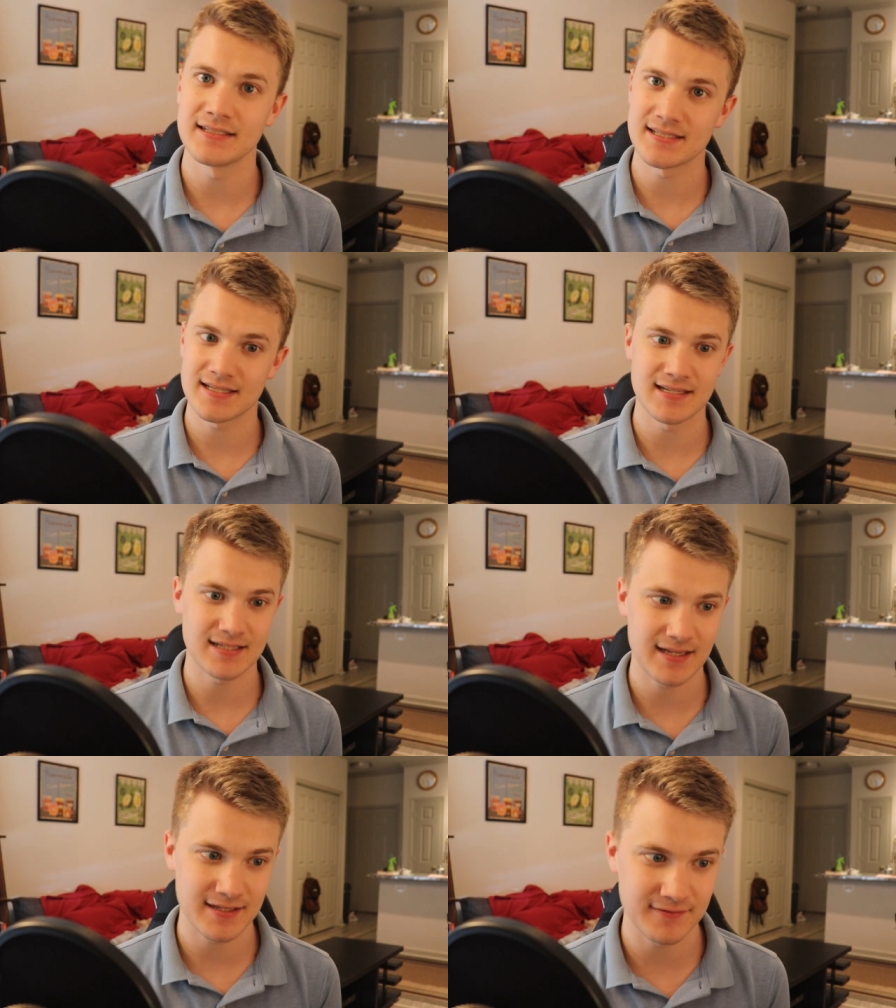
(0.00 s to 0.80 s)

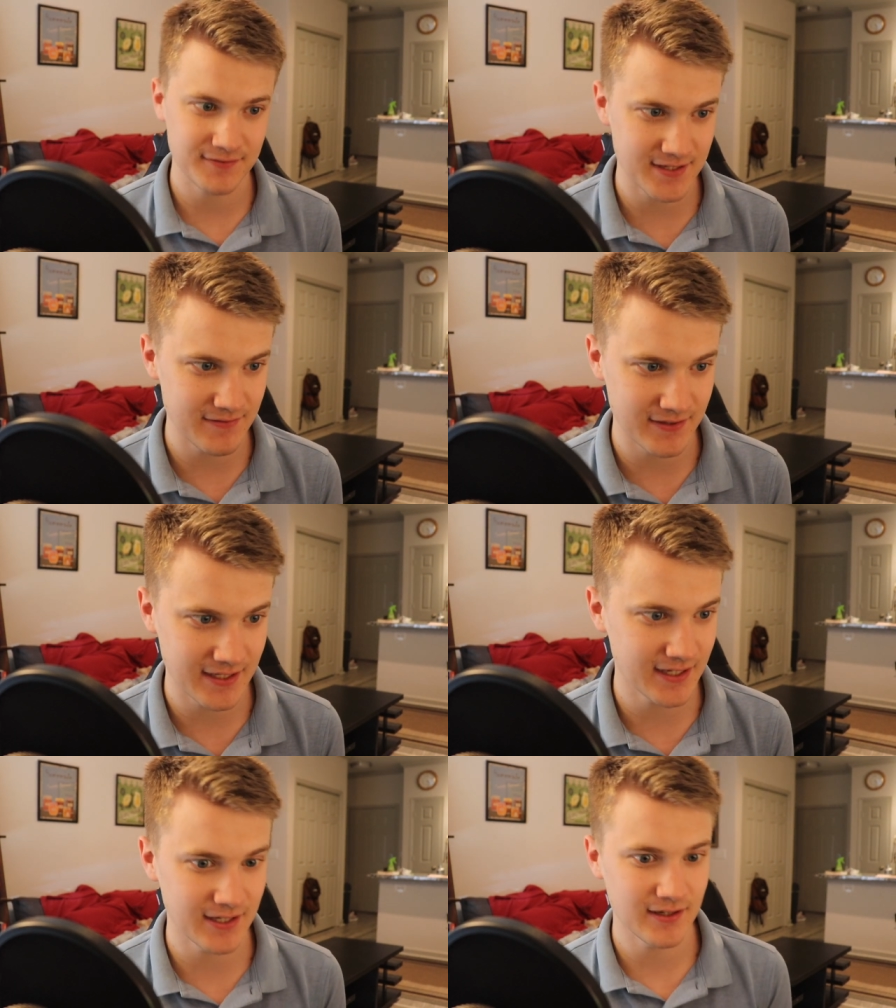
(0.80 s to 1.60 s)
It's like if Stephen
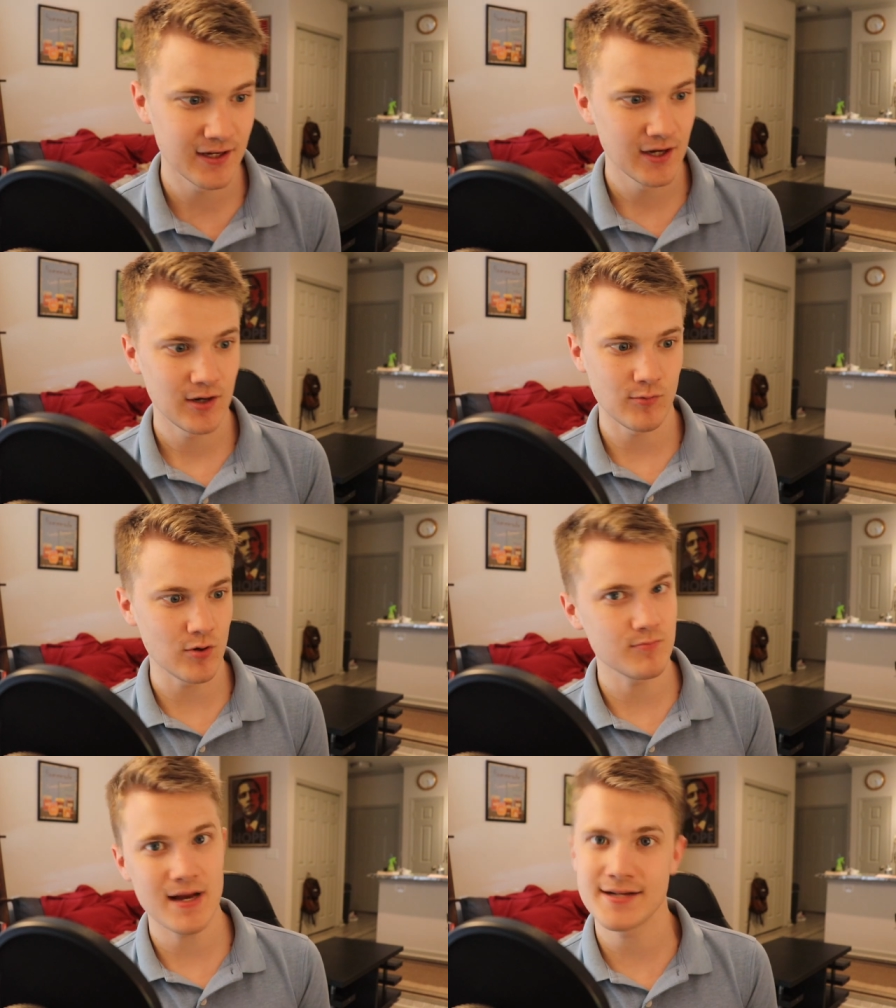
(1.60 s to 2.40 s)
King
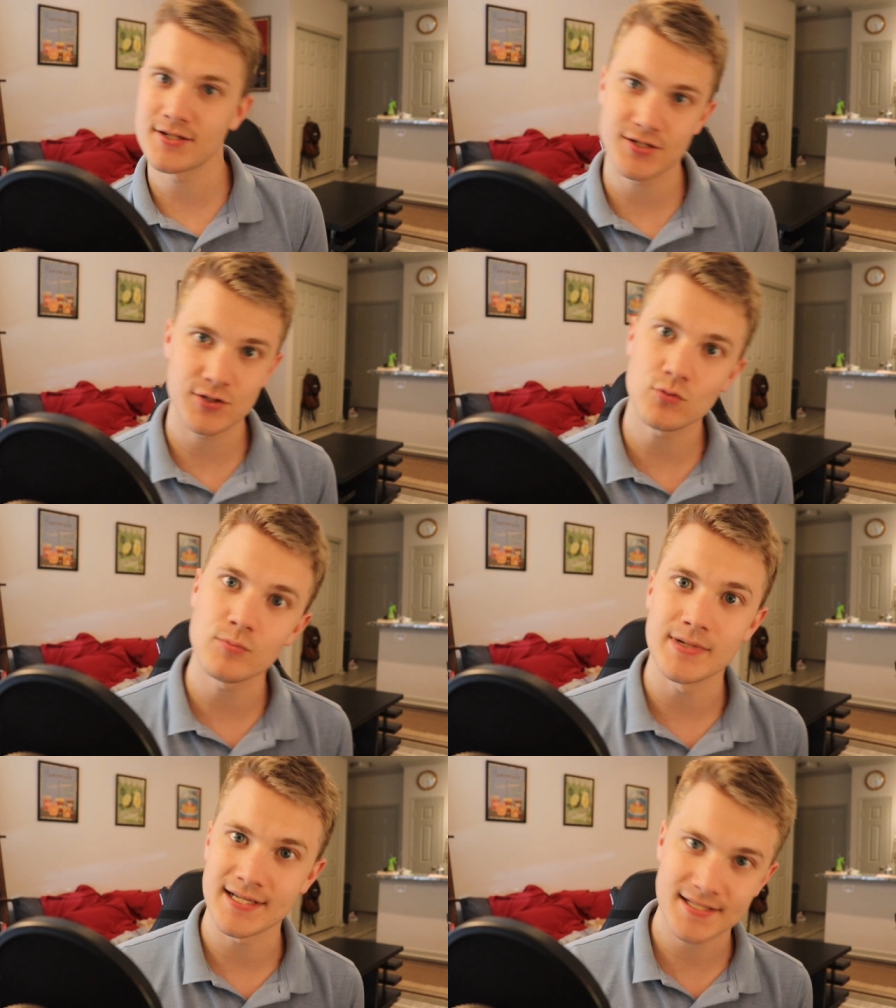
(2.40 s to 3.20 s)
wrote Magic School
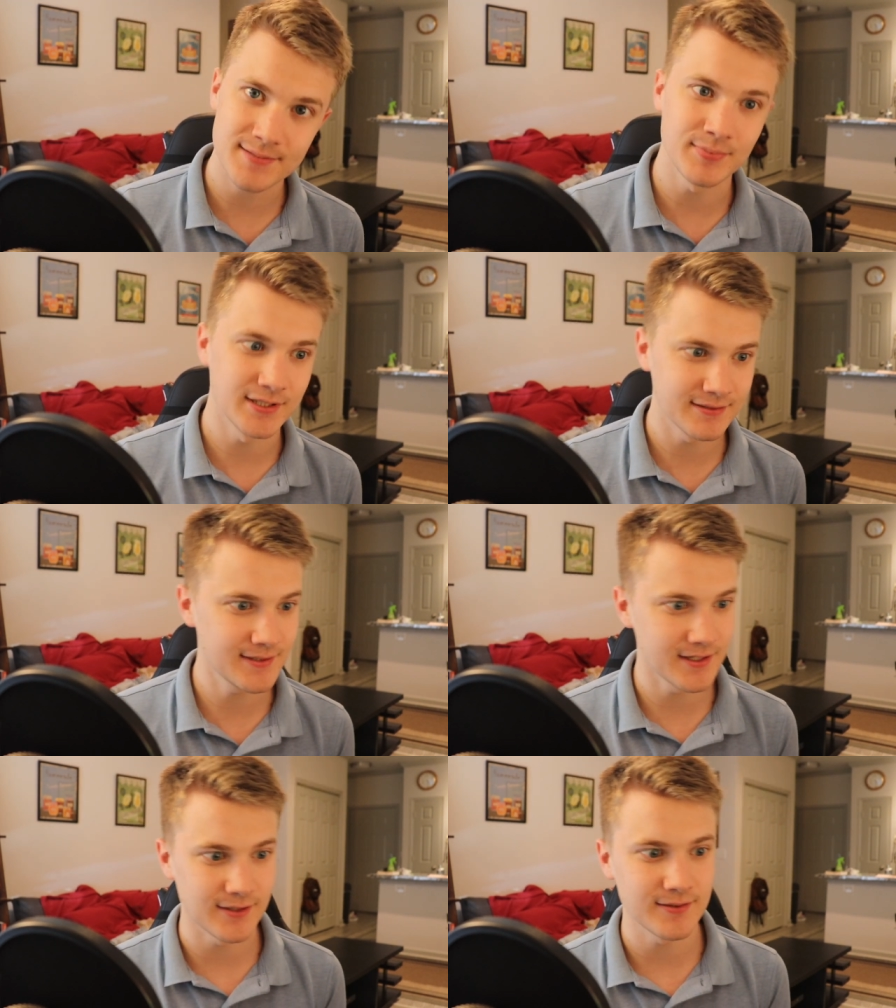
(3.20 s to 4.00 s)
Bus, but
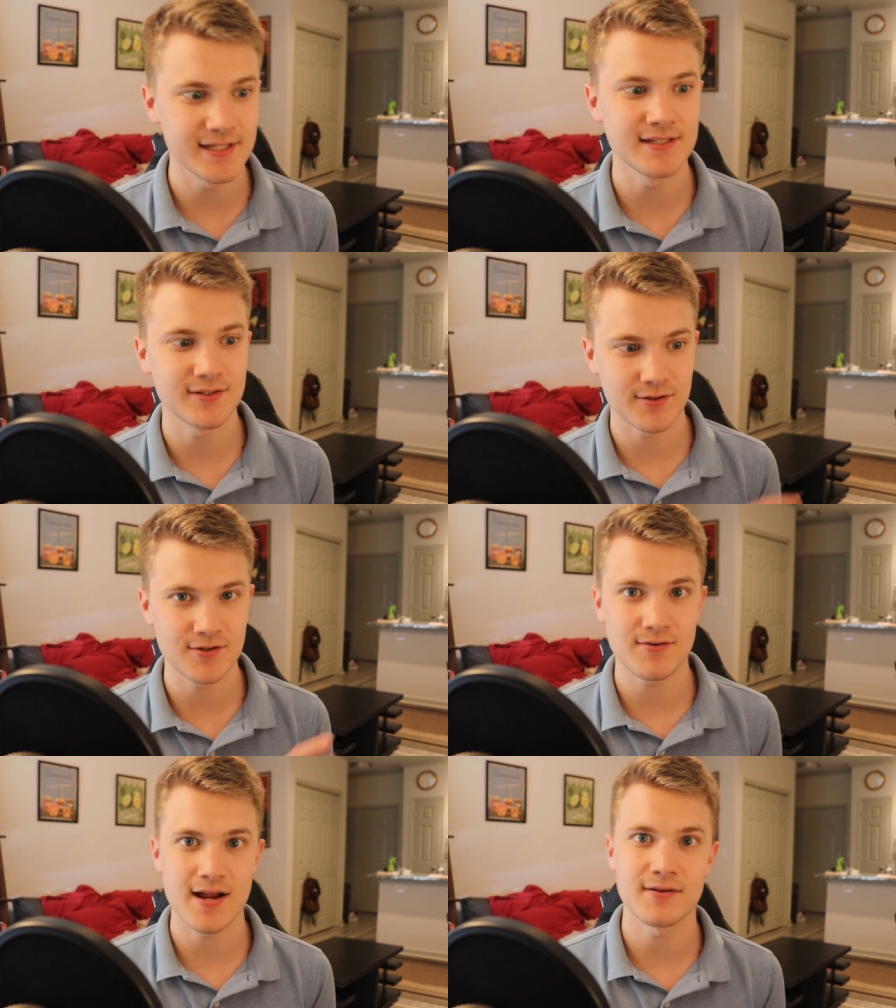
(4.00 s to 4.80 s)
you know, he
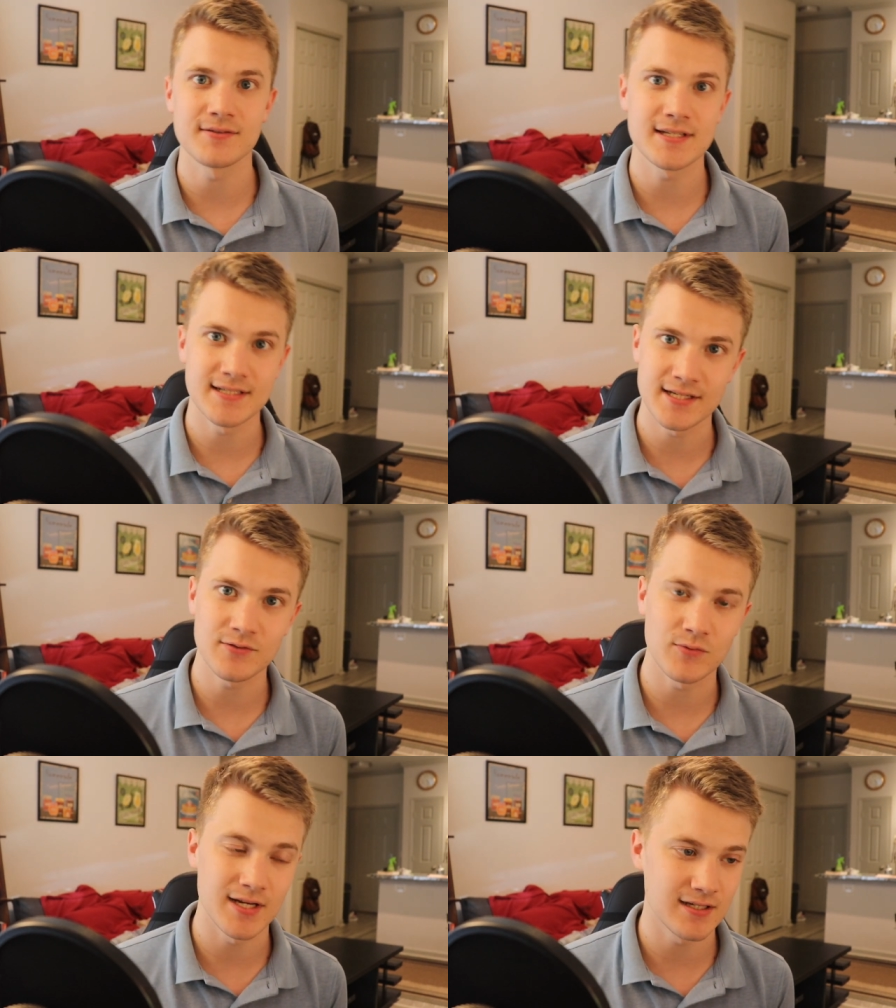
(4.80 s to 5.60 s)
turned around, he did
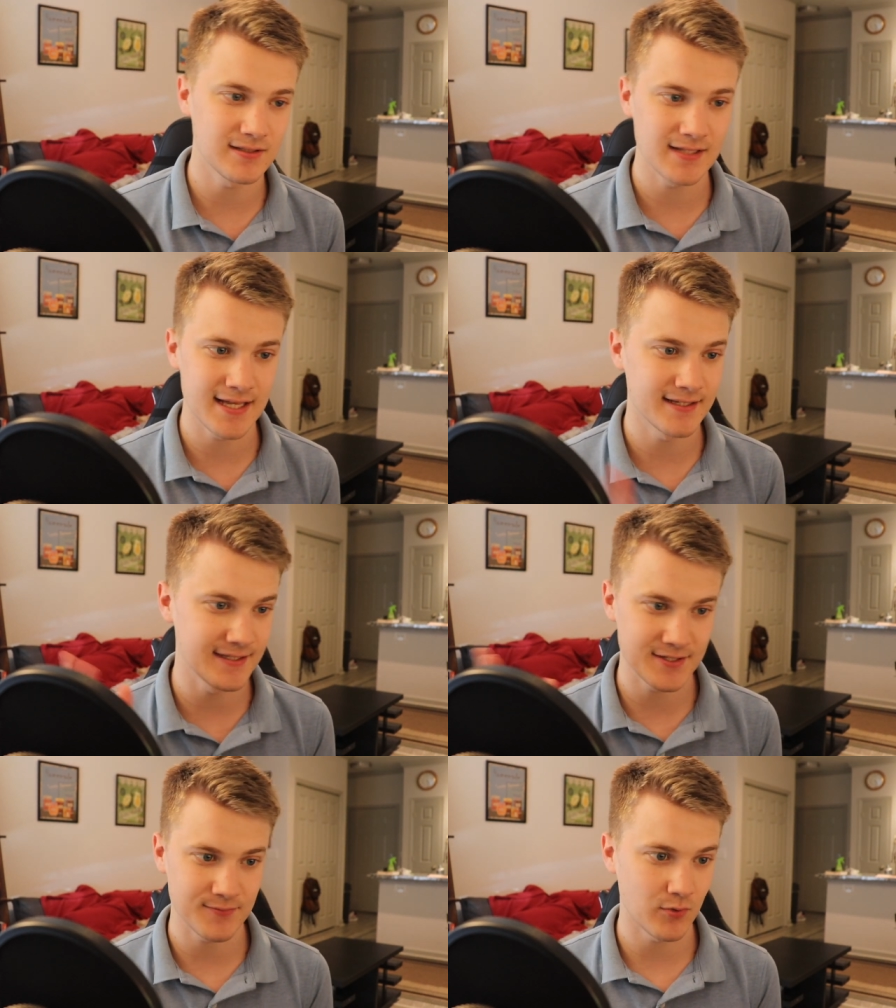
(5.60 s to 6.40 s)
it well, and
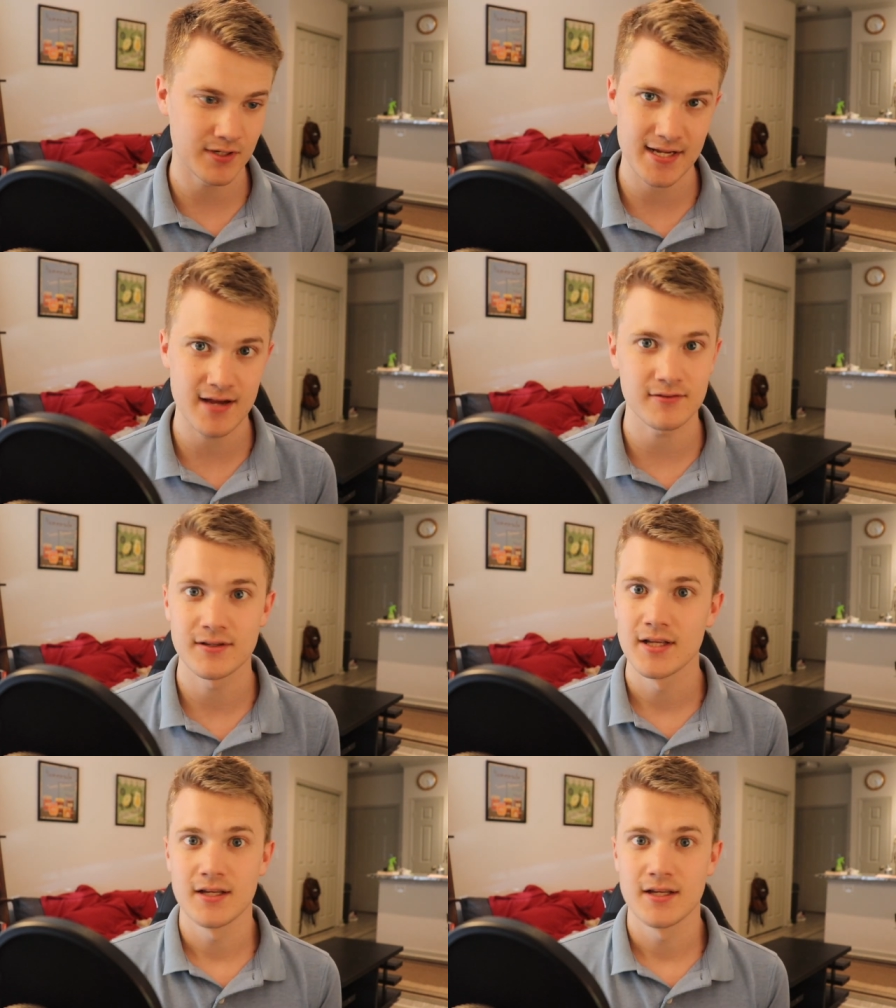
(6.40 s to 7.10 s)
it's worked out